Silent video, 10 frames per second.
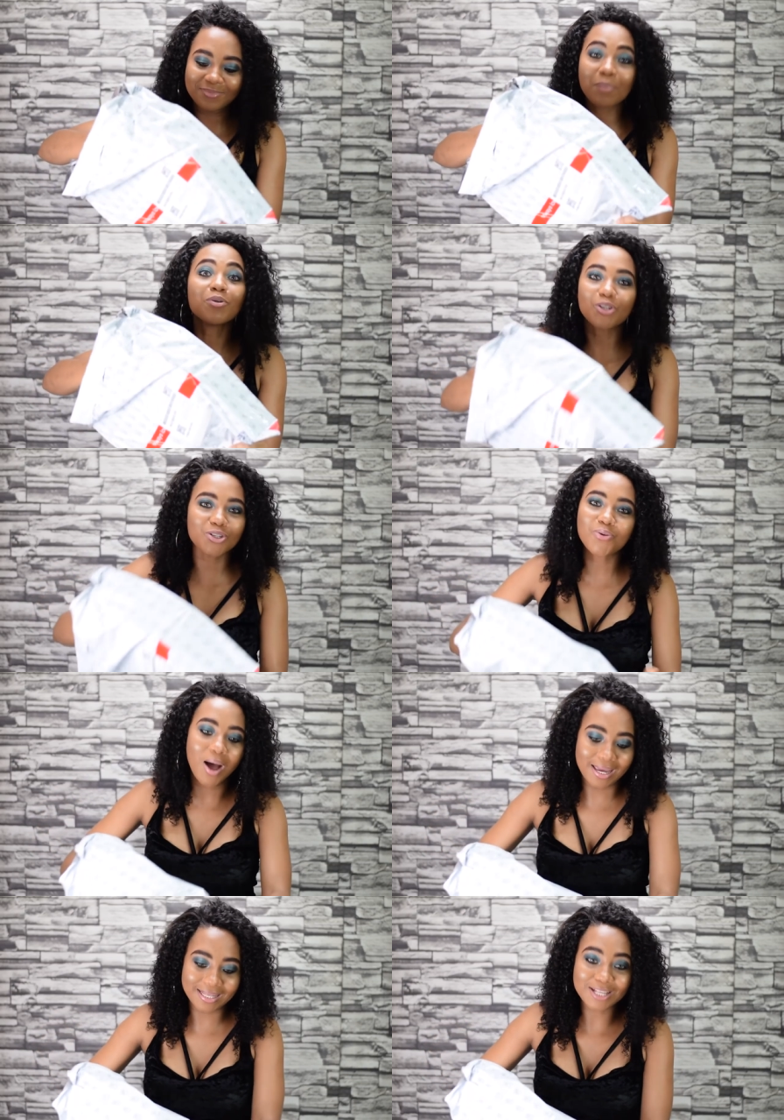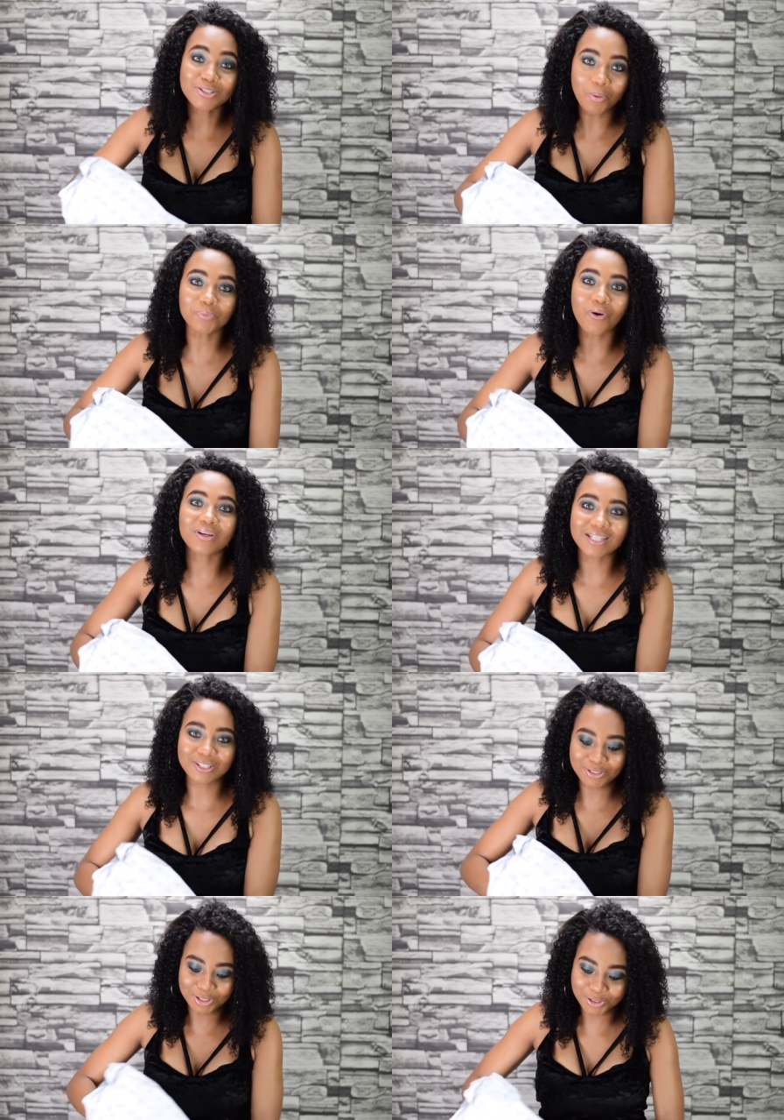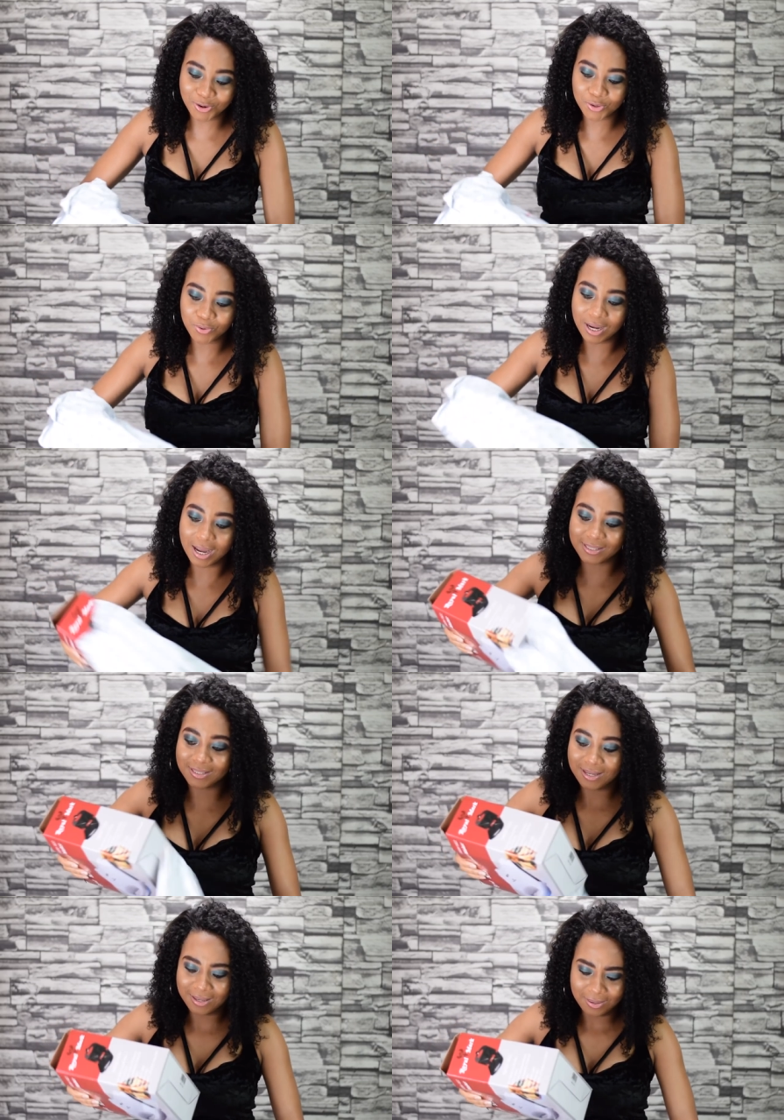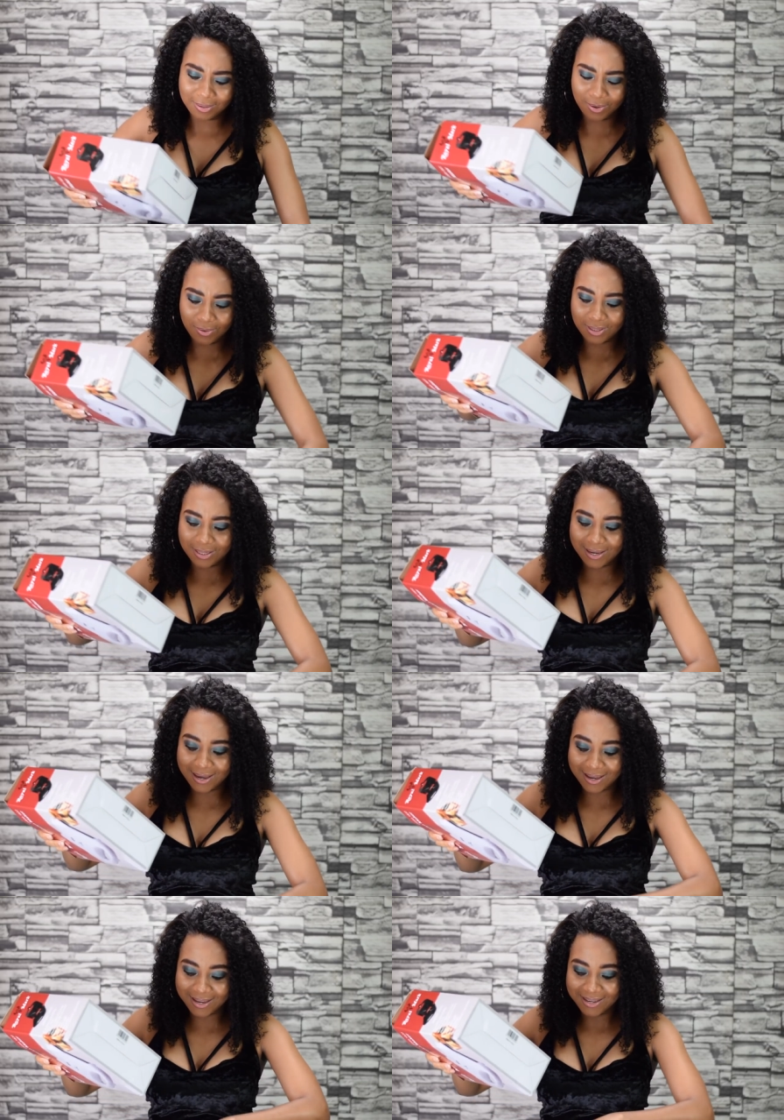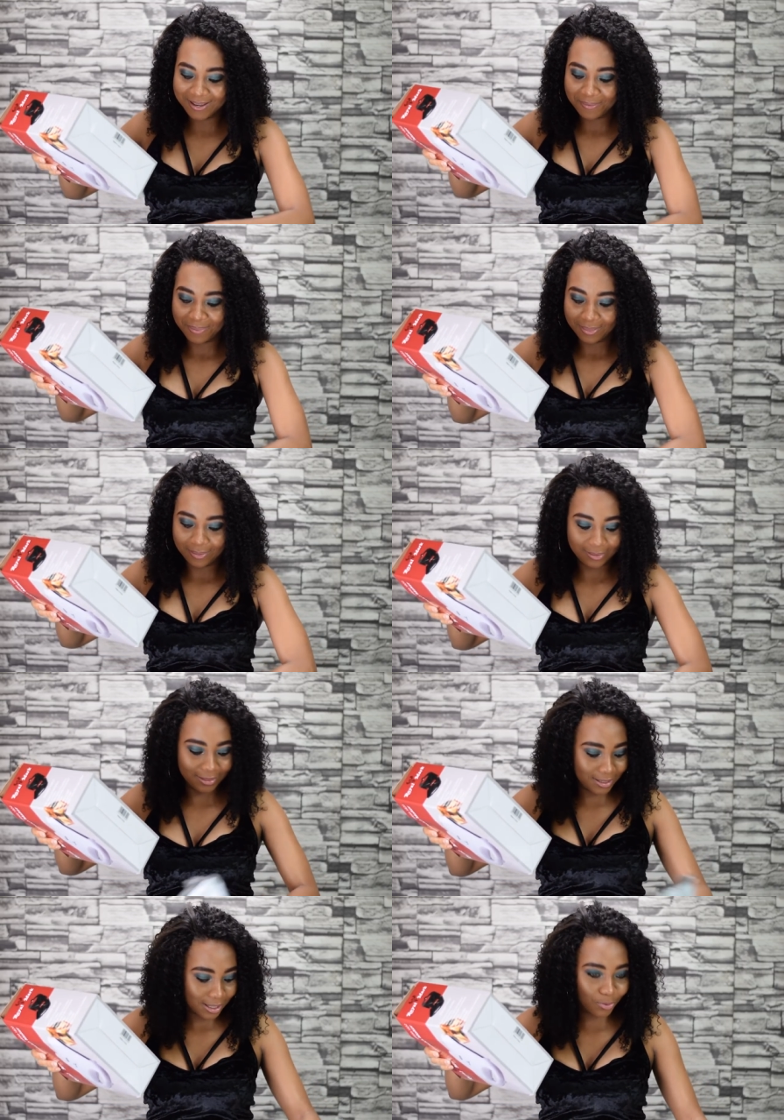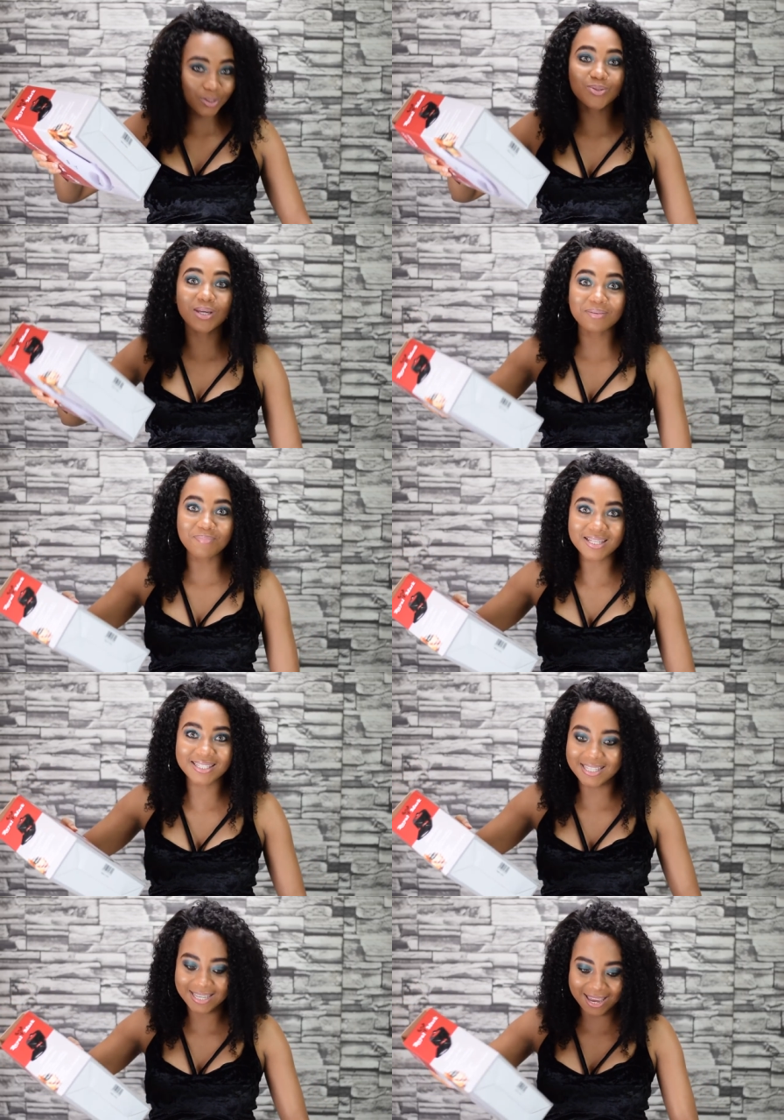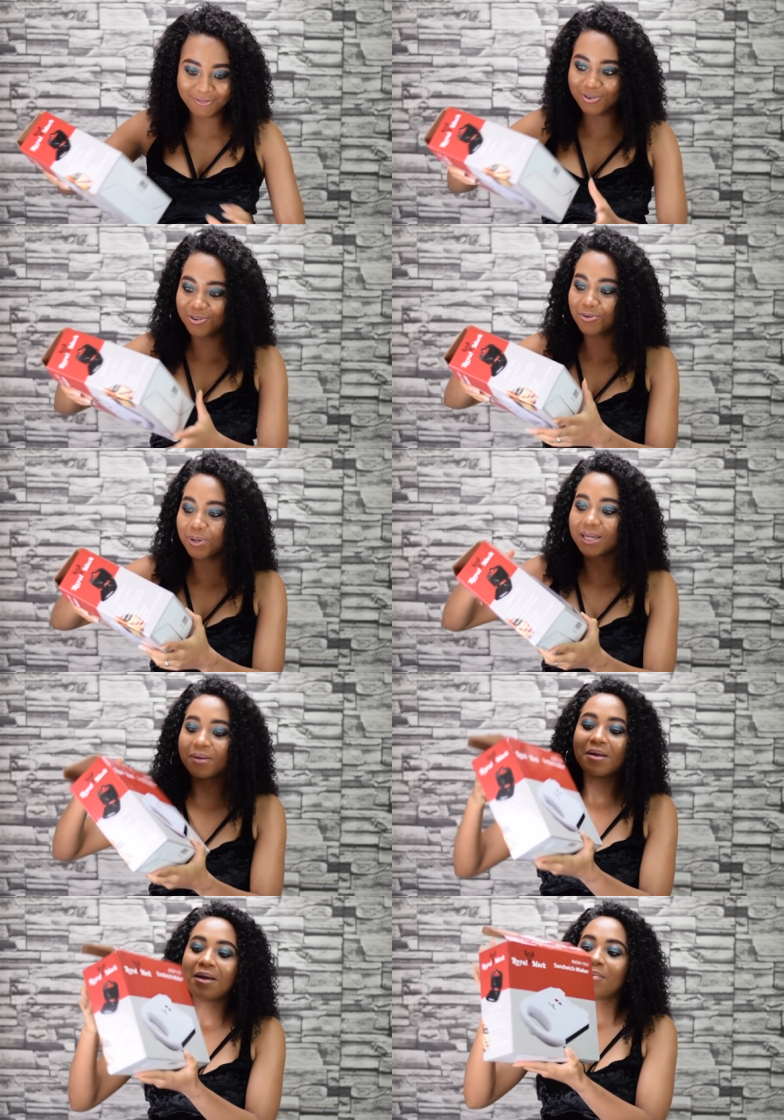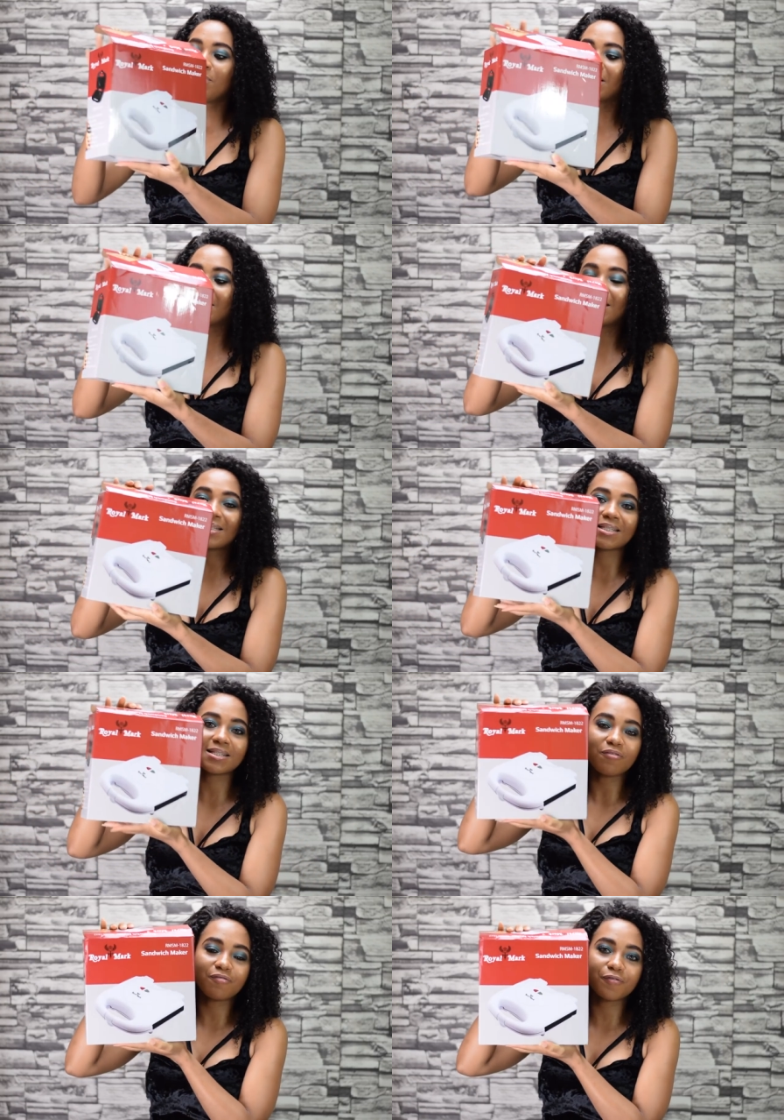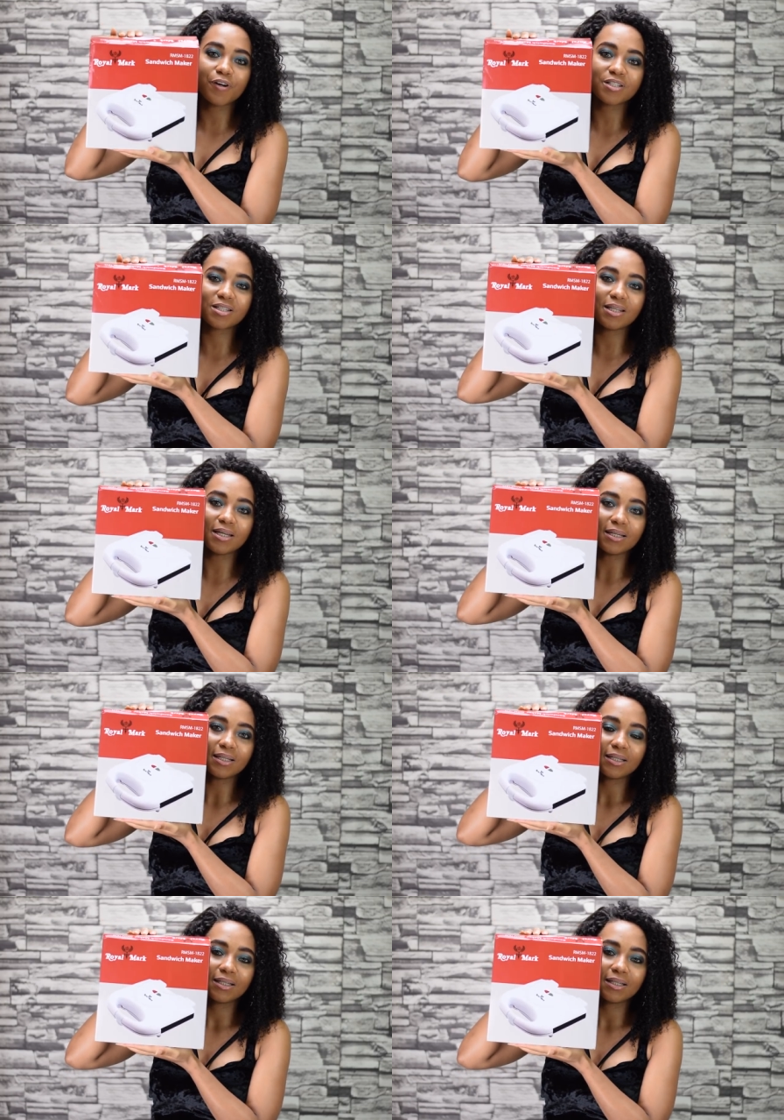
Let me just go ahead and stop talking and just show you guys. Okay, things are going to get messy here real quick. But this is the first thing.